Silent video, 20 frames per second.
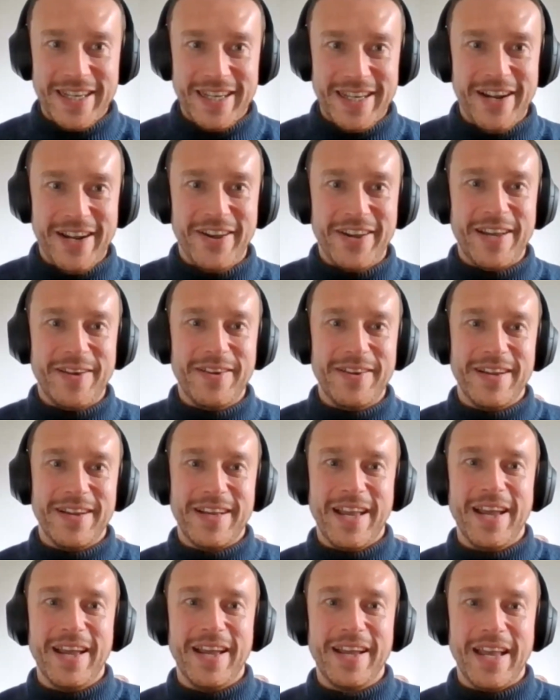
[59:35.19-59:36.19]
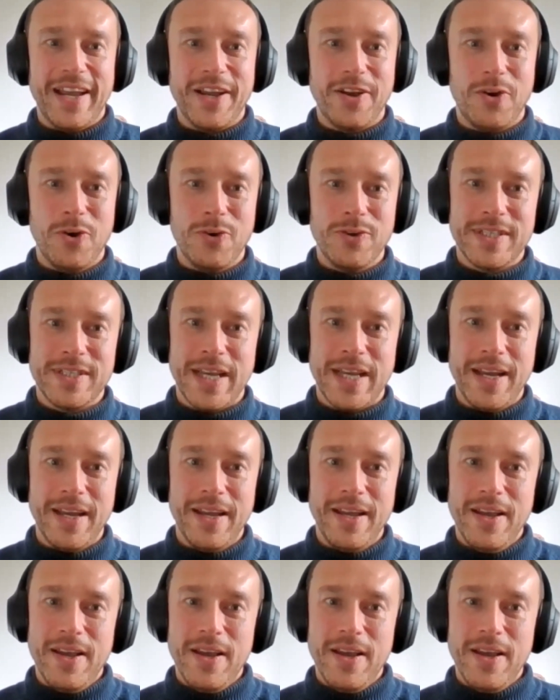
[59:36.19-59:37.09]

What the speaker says: you know, can cause that.